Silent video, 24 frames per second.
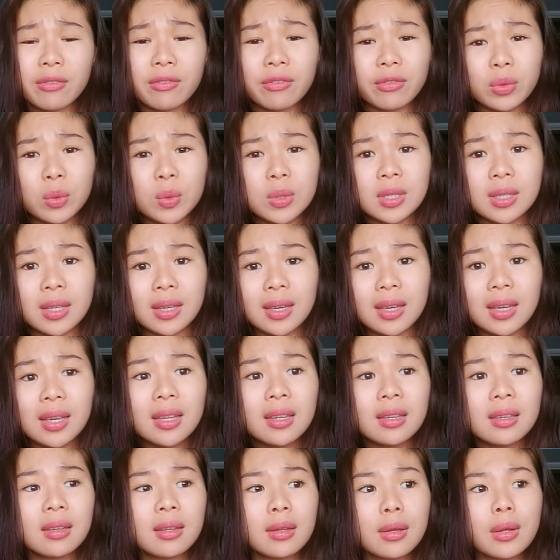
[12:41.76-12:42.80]
Thank you that we
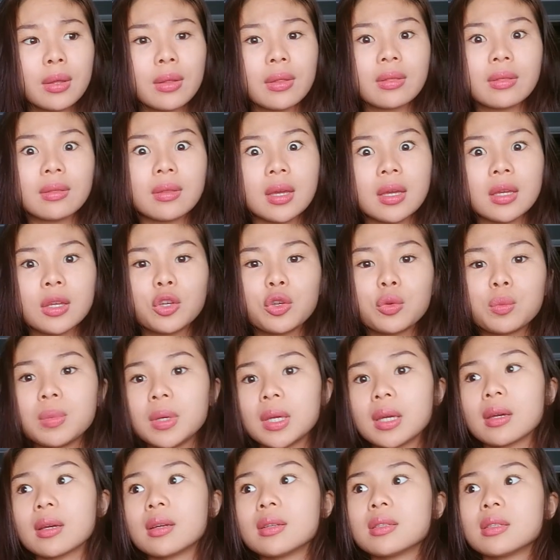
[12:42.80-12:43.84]
still have food to
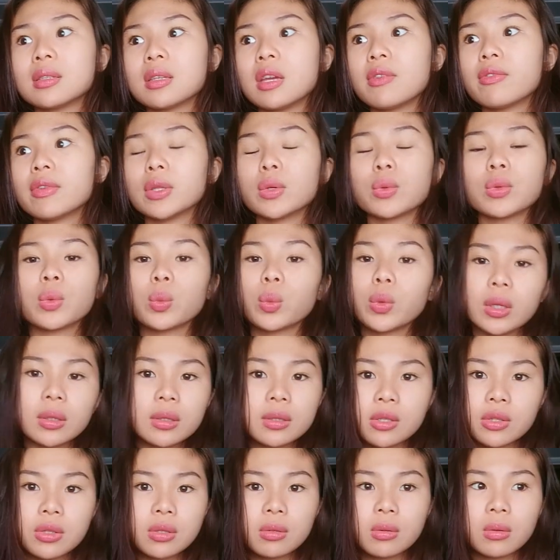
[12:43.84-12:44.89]
eat. Thank you
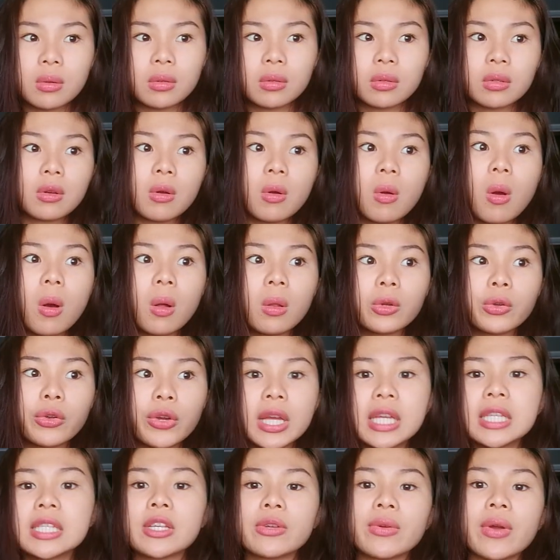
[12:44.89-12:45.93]
because even though the
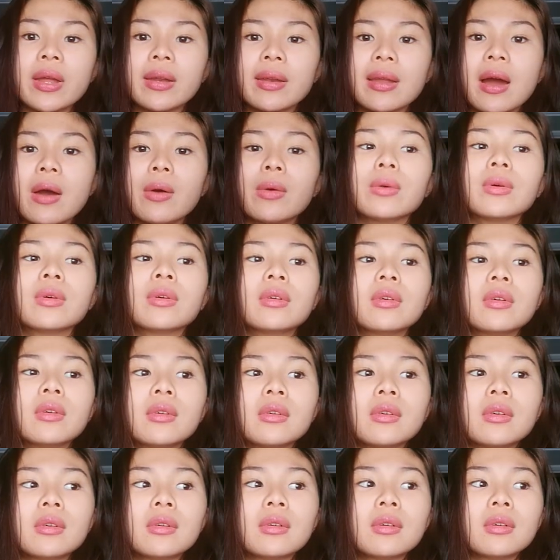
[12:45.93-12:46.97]
world is all
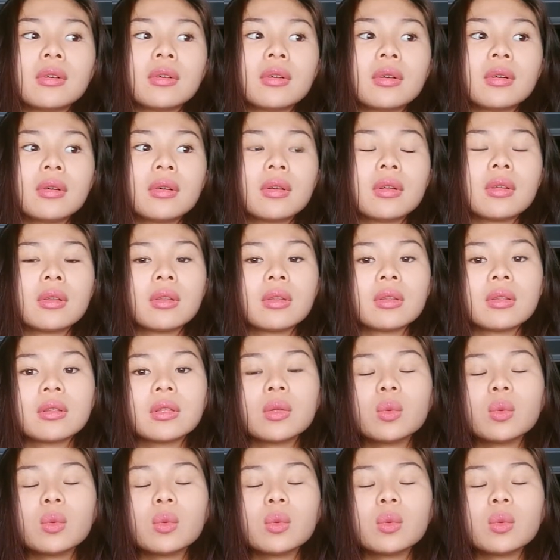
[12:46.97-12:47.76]
crazy right now,